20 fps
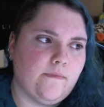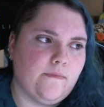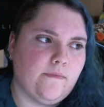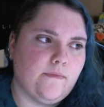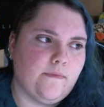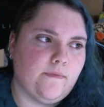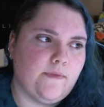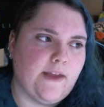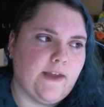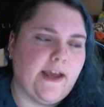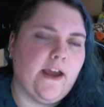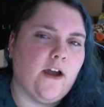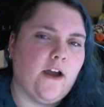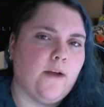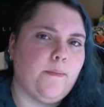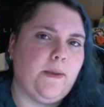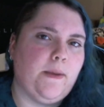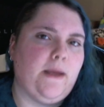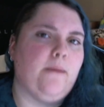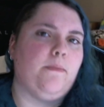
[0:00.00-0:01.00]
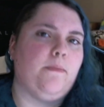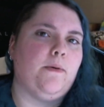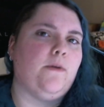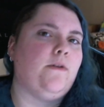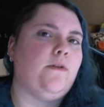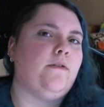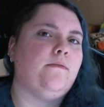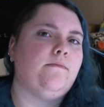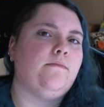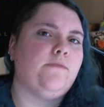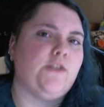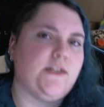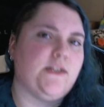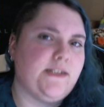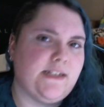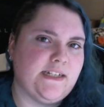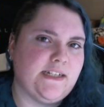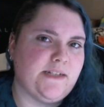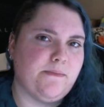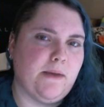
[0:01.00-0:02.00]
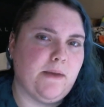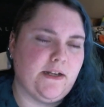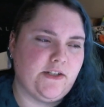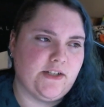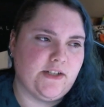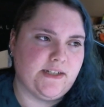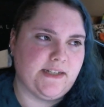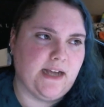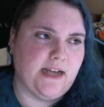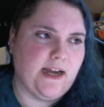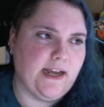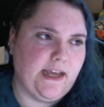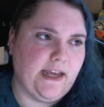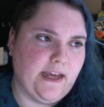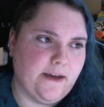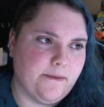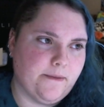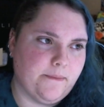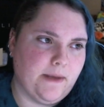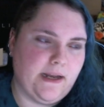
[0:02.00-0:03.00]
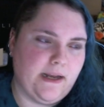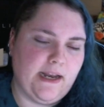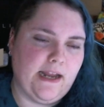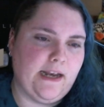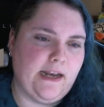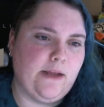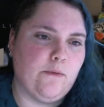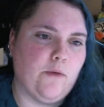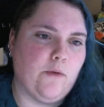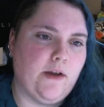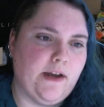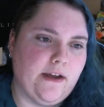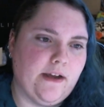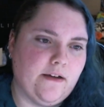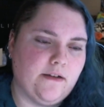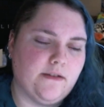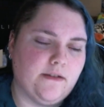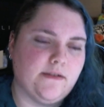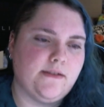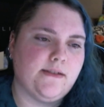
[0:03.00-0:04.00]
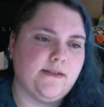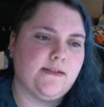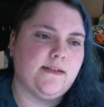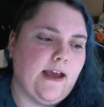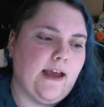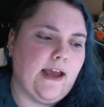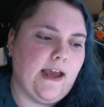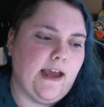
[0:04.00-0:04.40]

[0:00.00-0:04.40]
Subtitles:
they are people just as much as I am and anyone else.